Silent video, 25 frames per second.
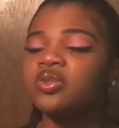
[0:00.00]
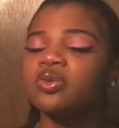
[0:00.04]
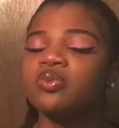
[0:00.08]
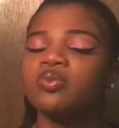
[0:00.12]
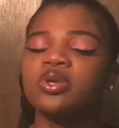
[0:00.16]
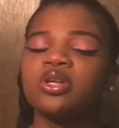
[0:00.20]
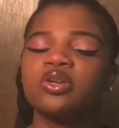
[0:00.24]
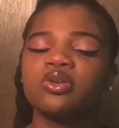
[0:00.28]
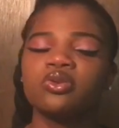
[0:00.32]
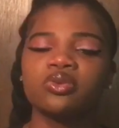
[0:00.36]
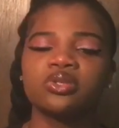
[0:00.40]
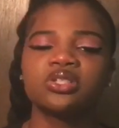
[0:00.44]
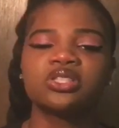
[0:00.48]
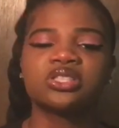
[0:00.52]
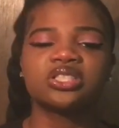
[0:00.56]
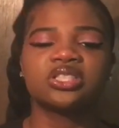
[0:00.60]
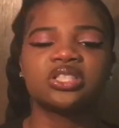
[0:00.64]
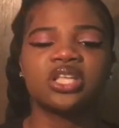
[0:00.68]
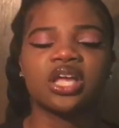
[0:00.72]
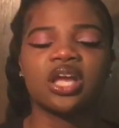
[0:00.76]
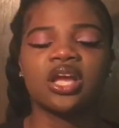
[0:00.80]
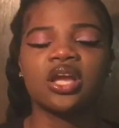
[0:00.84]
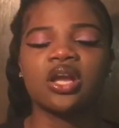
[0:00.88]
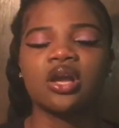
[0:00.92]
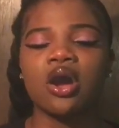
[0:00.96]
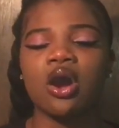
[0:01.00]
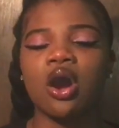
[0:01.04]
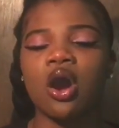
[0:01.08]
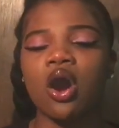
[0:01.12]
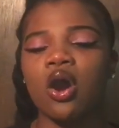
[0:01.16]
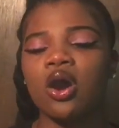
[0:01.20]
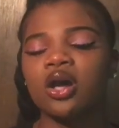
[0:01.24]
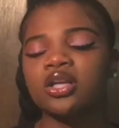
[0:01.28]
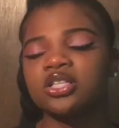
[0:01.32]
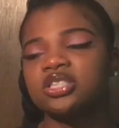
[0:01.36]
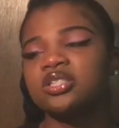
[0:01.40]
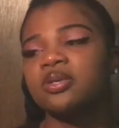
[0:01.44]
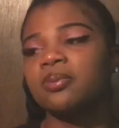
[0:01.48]
We do this thing called
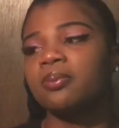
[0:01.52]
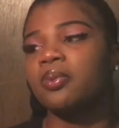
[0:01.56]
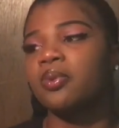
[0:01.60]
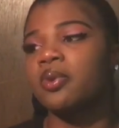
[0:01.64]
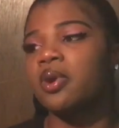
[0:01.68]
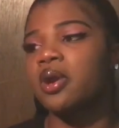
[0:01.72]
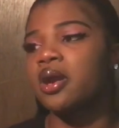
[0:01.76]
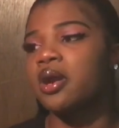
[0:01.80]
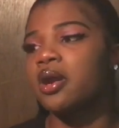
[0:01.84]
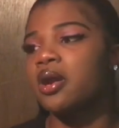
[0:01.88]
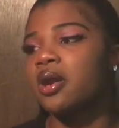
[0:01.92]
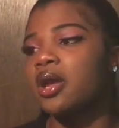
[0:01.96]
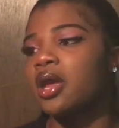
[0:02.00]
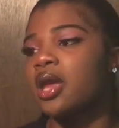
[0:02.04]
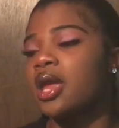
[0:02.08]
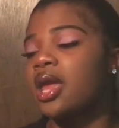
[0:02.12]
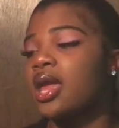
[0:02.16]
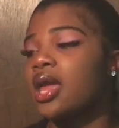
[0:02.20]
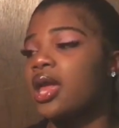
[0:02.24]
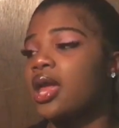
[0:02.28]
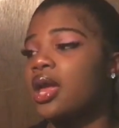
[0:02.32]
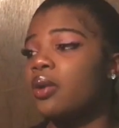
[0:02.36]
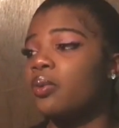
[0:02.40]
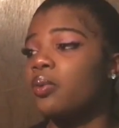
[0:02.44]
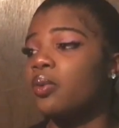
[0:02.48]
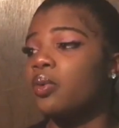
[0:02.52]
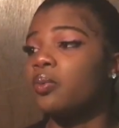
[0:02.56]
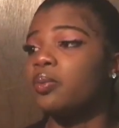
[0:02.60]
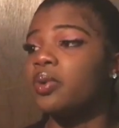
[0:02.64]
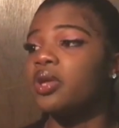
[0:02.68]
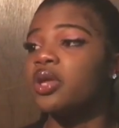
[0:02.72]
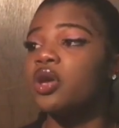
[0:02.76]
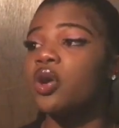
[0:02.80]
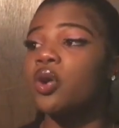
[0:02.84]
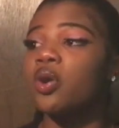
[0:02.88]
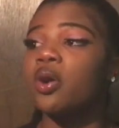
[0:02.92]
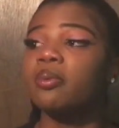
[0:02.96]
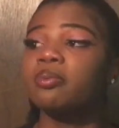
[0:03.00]
altar prayer, and when
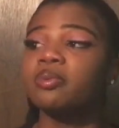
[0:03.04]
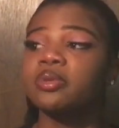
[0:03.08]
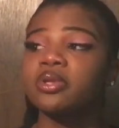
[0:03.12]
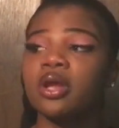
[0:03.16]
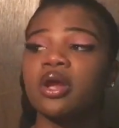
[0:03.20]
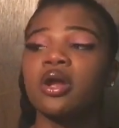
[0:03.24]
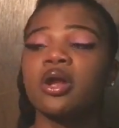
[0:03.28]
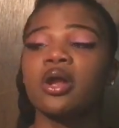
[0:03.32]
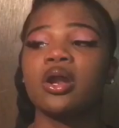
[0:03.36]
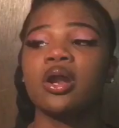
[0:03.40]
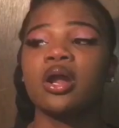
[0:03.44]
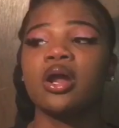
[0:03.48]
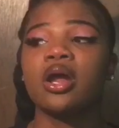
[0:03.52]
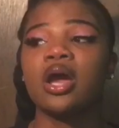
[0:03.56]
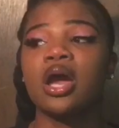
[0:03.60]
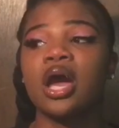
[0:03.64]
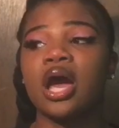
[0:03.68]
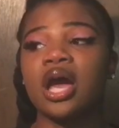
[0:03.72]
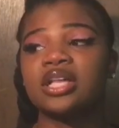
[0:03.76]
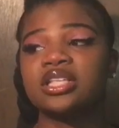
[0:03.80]
we go up there,